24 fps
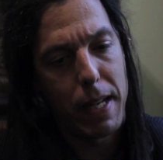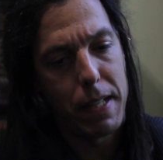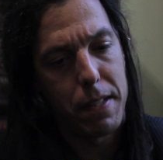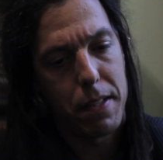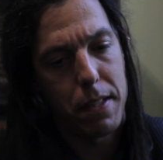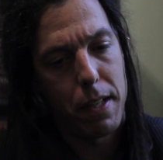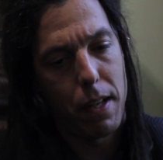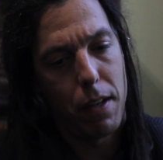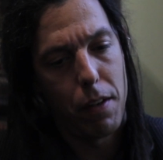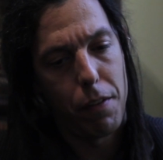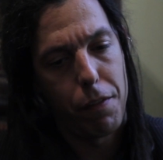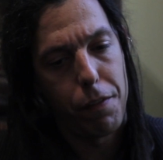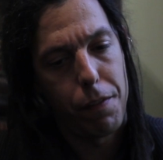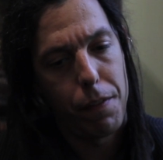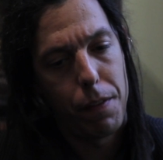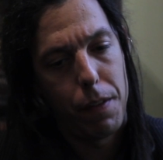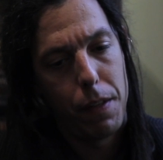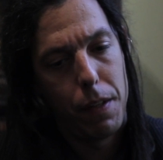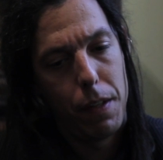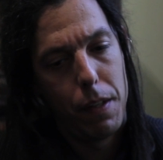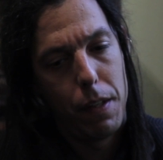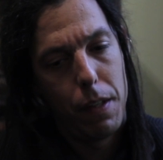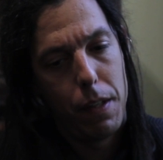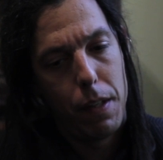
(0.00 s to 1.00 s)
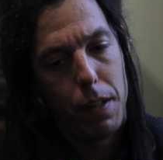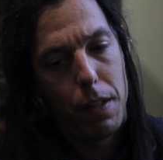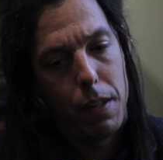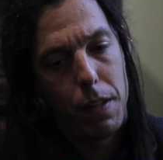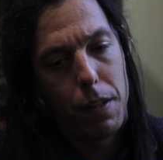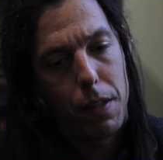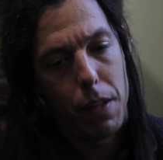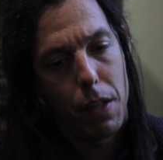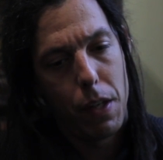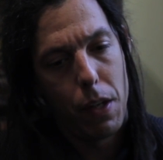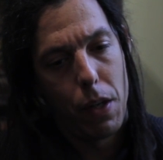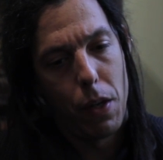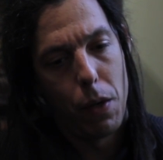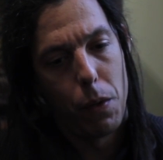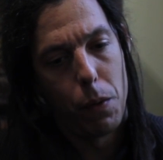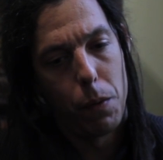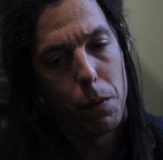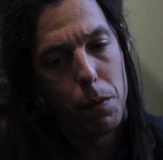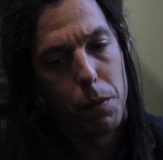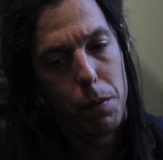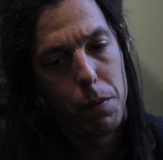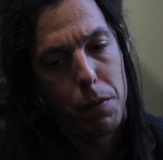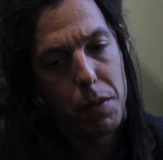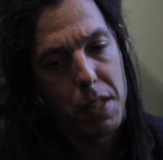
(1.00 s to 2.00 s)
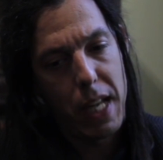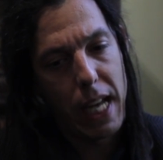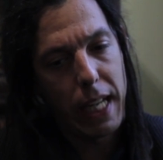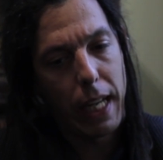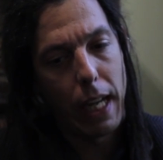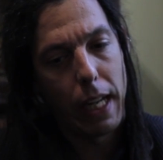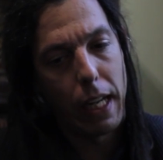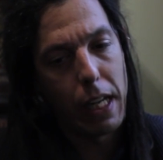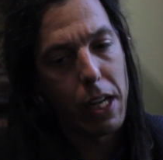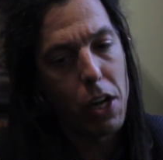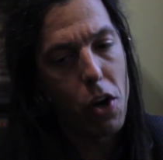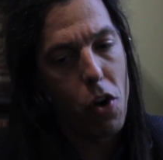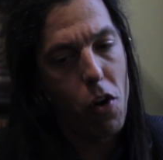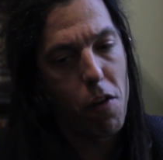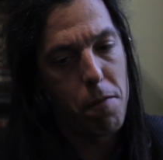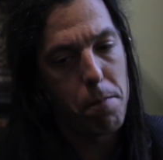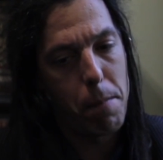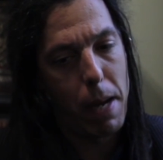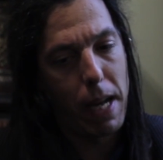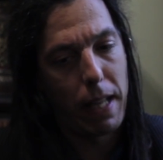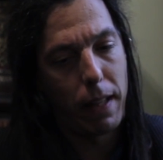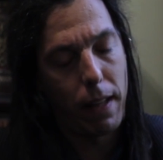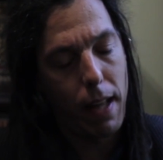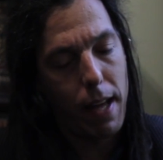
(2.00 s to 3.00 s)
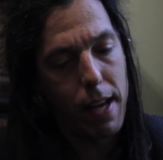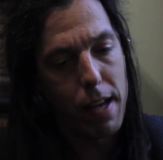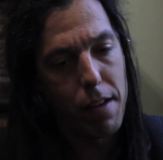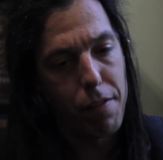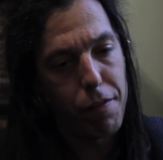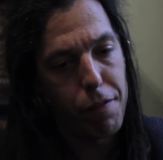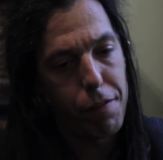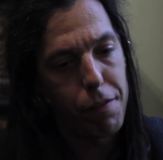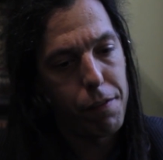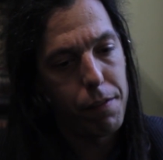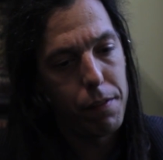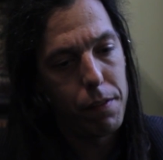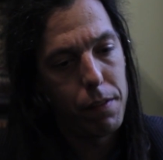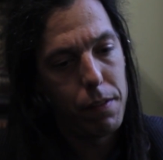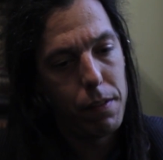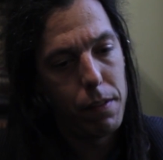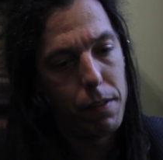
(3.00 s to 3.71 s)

myself, you know, taking a year of my life